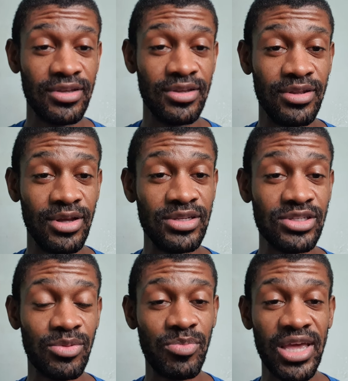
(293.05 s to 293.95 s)
It
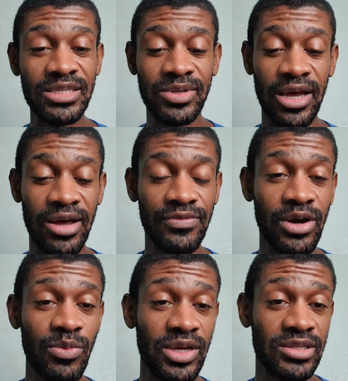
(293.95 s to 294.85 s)
just amazed me. I've
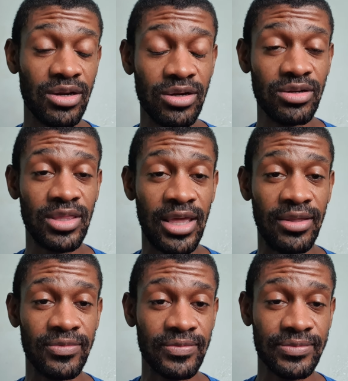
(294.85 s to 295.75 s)
always heard that